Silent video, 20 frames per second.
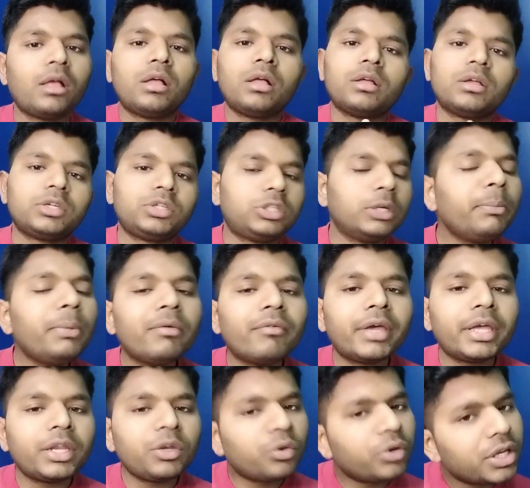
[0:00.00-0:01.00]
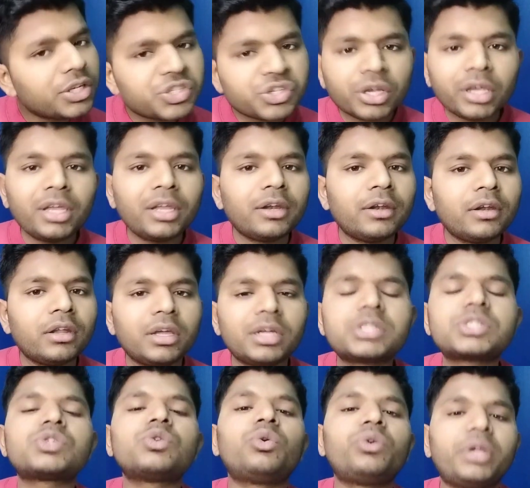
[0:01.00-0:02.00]
To be very honest again, it's
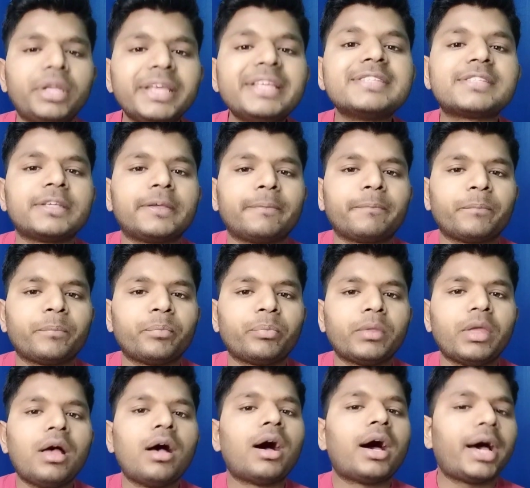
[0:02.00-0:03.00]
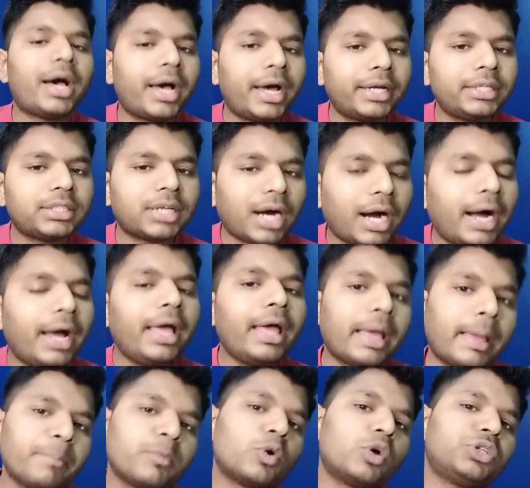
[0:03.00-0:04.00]
not easy. And I
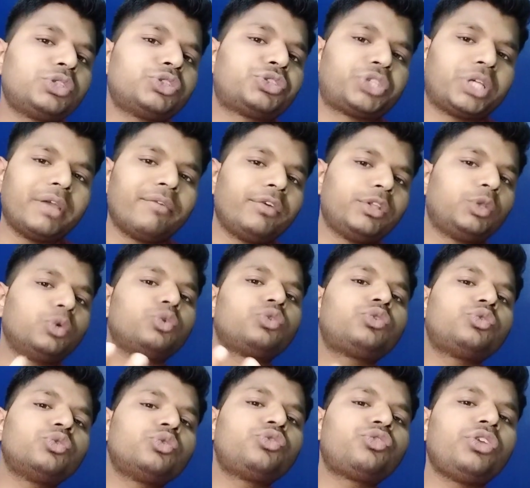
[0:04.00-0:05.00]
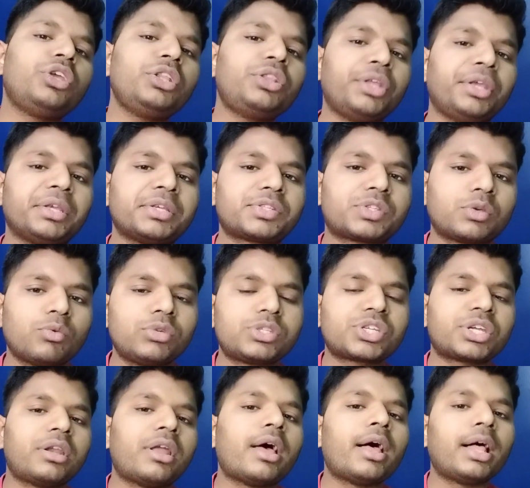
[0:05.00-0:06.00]
am going to share with you two to three things which
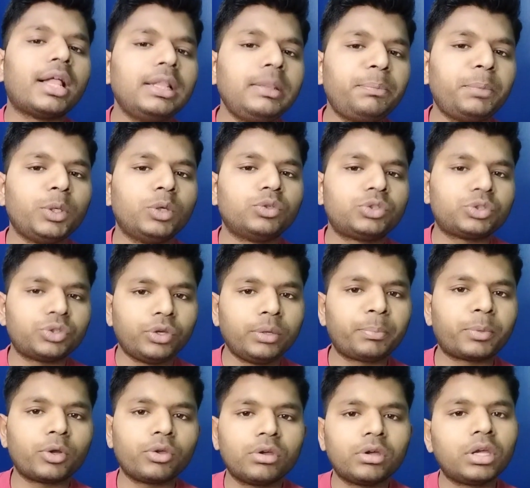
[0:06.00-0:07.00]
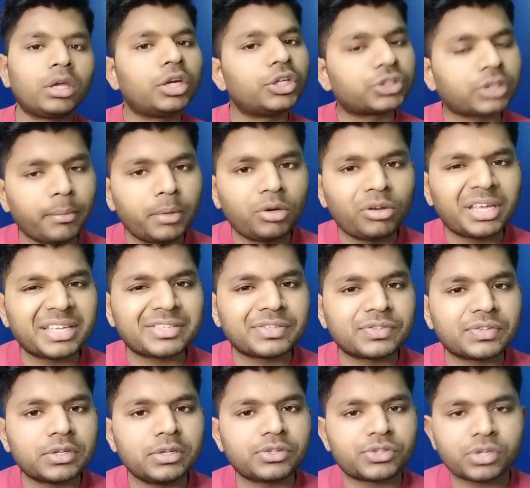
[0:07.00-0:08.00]
can help you to improve your English communication skills.